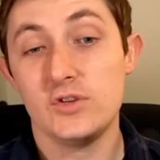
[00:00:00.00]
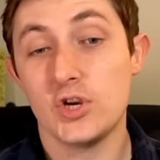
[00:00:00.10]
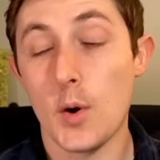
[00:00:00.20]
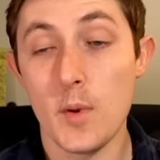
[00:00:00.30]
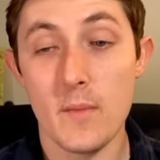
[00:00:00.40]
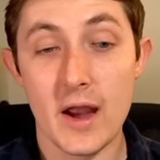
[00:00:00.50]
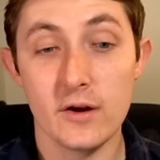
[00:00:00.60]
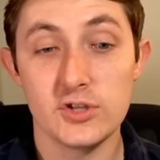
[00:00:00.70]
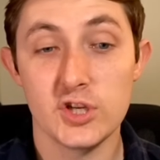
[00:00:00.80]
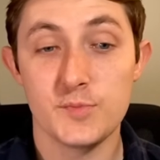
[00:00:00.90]
Jakobi
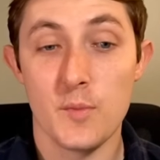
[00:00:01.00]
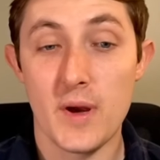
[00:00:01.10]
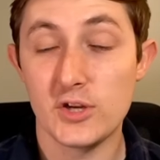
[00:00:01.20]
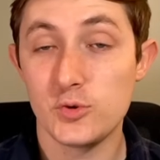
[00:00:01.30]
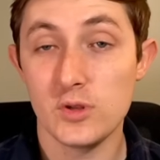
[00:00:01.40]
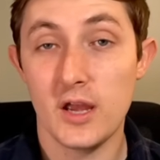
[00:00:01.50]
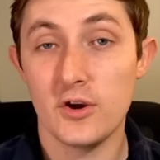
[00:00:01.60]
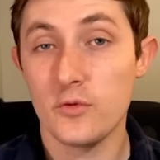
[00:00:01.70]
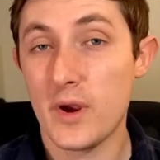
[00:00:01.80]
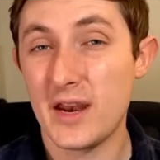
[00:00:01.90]
Meyers just perpetually
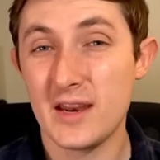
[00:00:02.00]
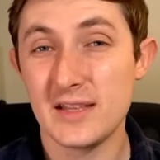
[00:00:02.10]
underrated.